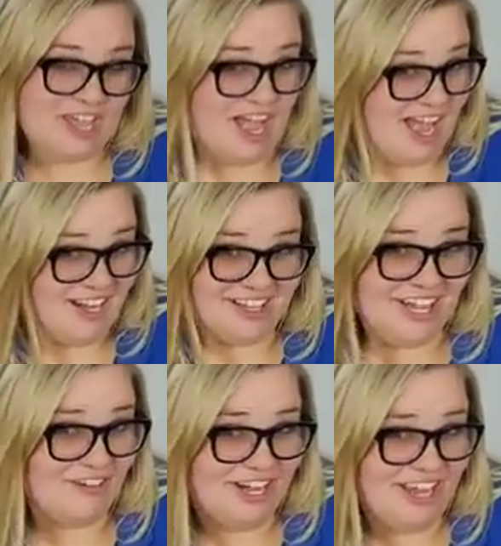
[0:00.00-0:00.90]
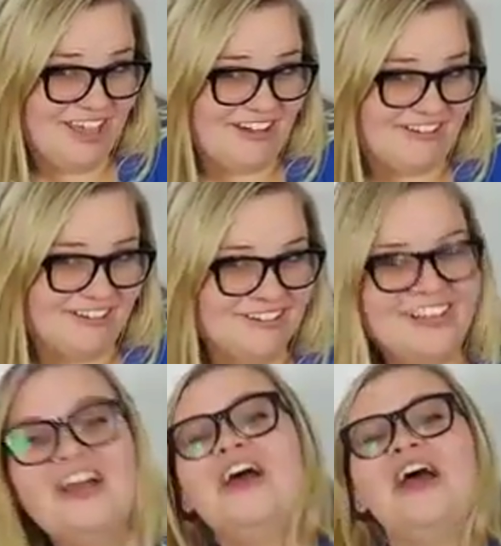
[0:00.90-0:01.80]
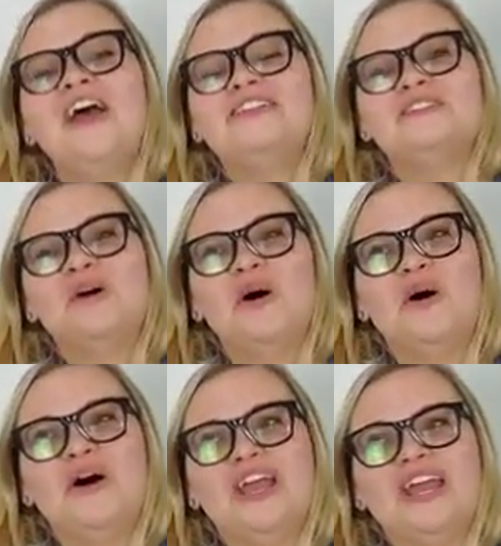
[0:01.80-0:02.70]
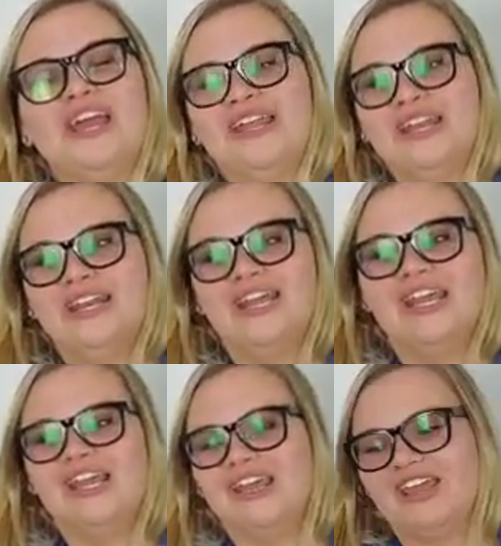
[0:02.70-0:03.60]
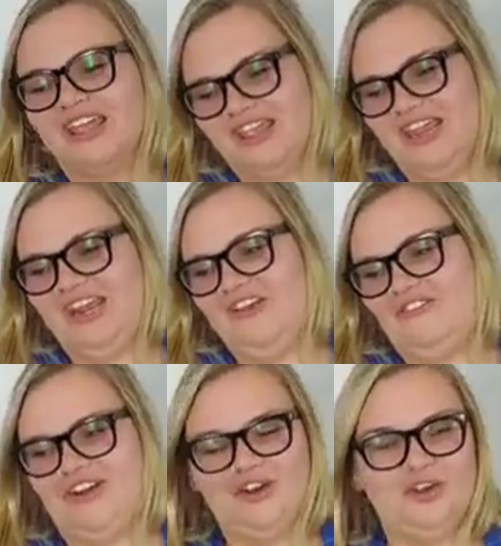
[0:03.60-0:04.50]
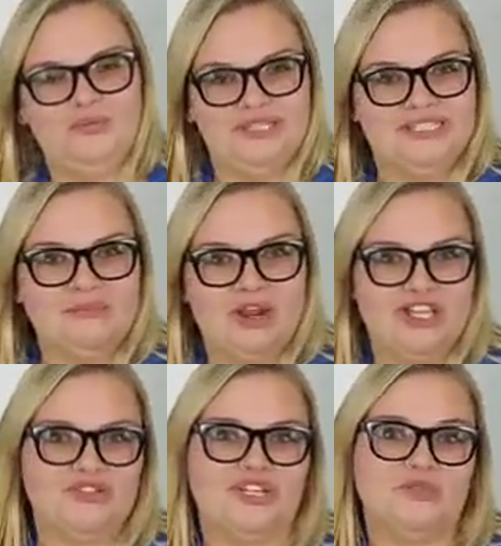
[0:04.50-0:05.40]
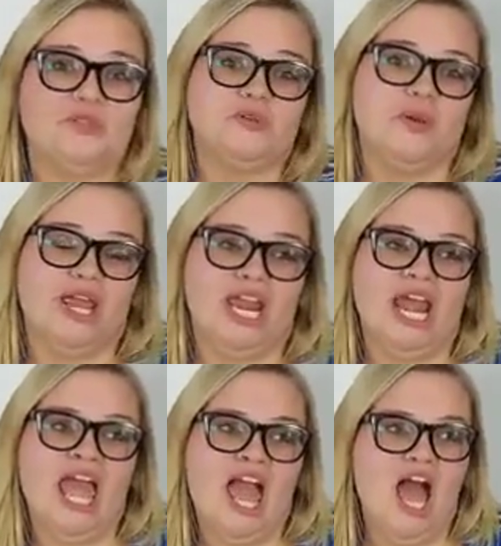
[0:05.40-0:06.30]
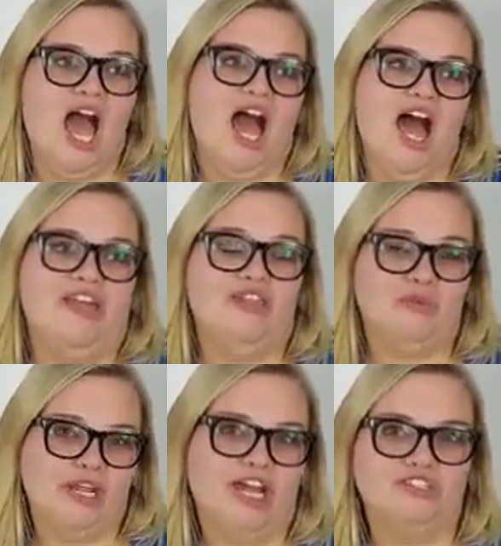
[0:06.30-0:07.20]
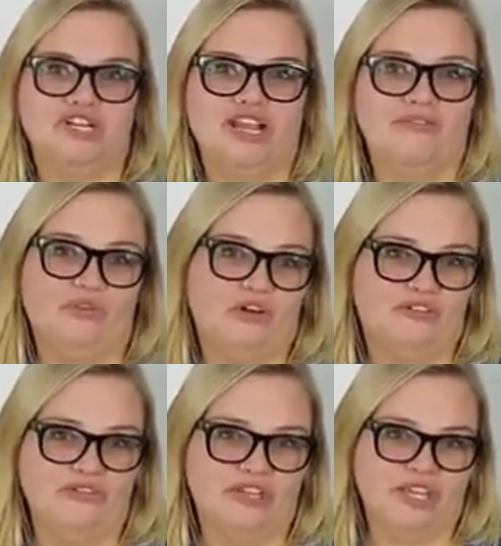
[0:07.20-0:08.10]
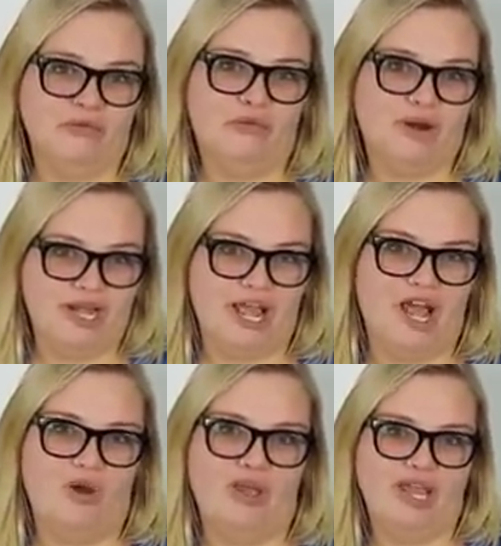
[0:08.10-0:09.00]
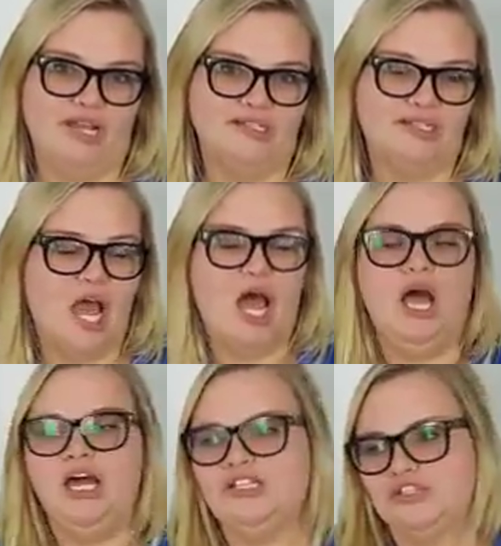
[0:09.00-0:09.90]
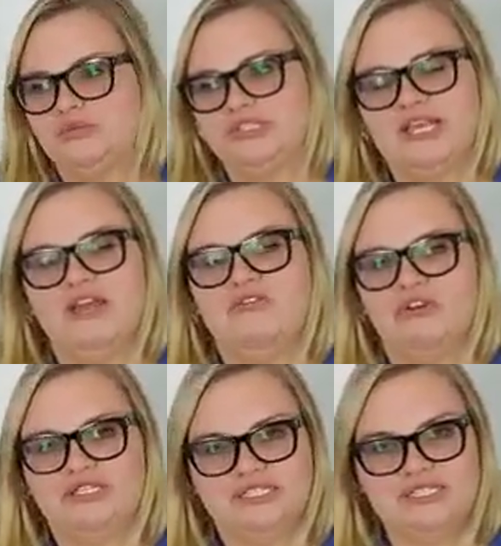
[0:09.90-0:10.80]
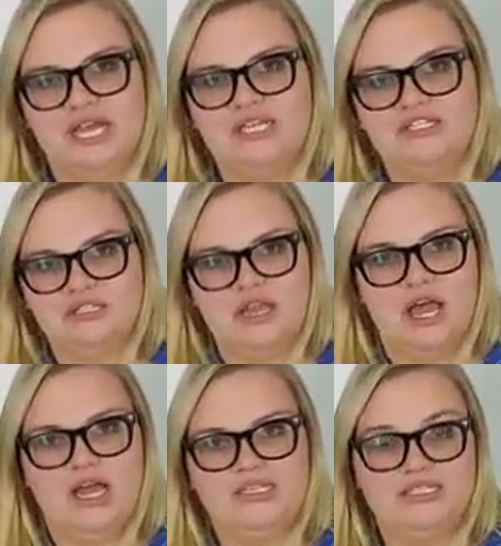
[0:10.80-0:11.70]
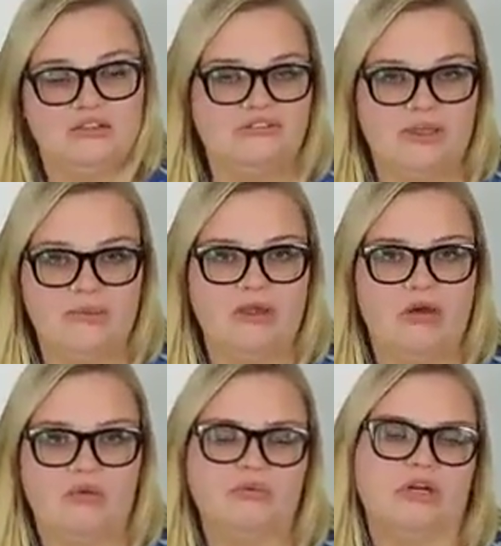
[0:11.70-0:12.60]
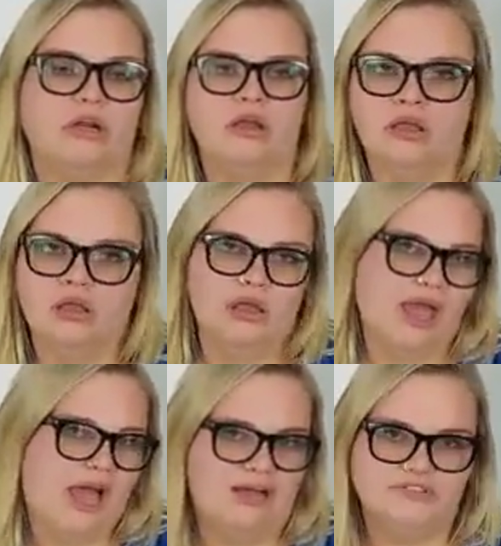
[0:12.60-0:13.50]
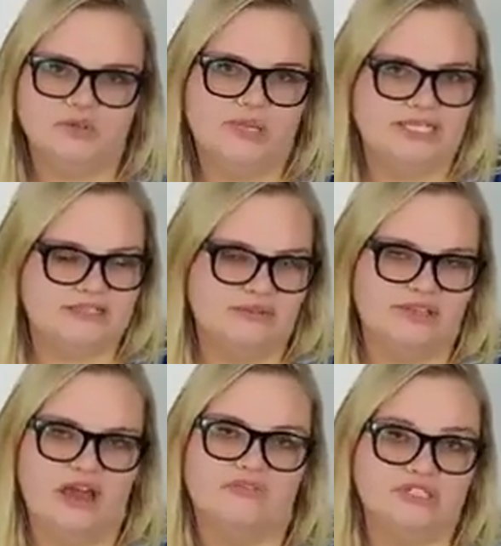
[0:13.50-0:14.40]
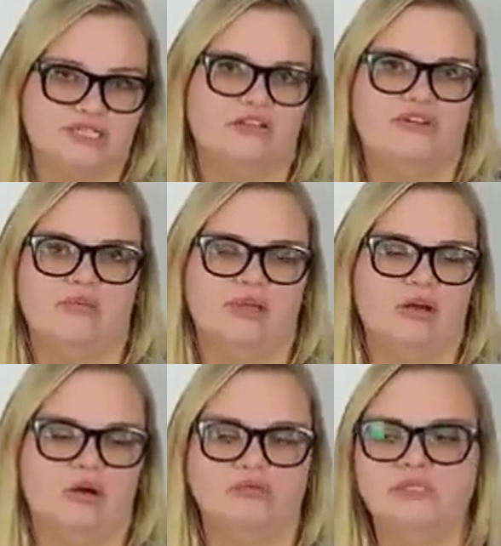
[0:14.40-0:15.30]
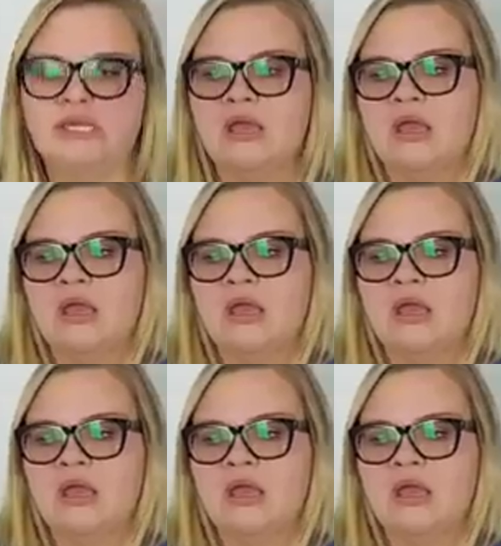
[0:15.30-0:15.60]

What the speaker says: Kind of like right now. So in a very good mid to price range between $300 and $450. Right now it is 100% for a detached single family home or half duplex, stuff like that for single family homes.